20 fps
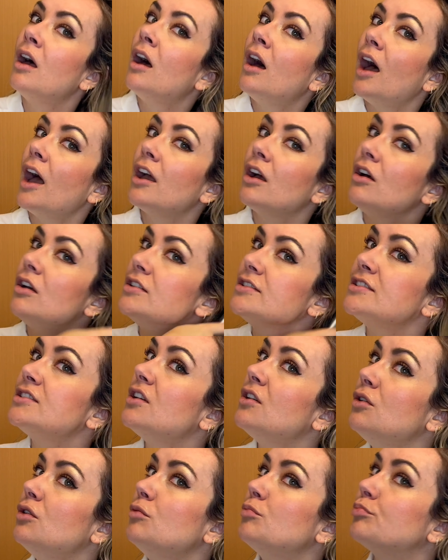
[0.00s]
I
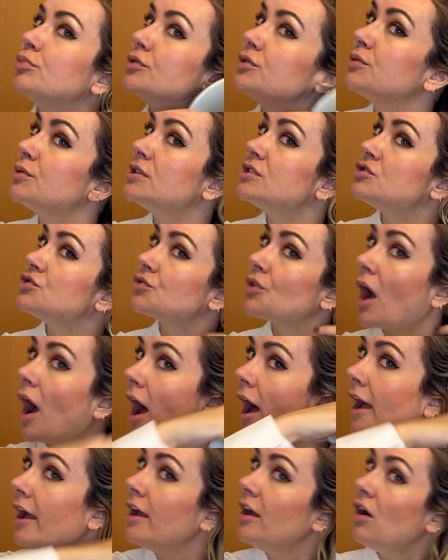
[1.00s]
also blew it
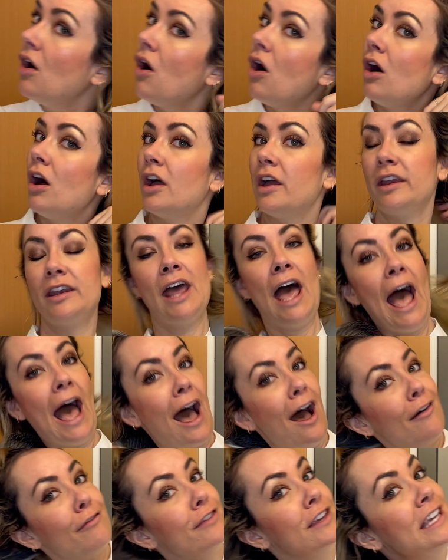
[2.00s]
dry on
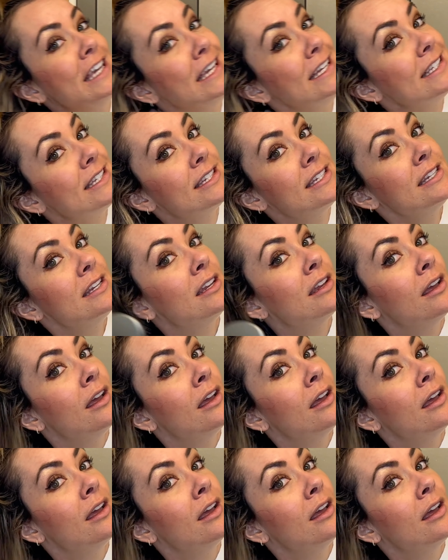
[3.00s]
half heat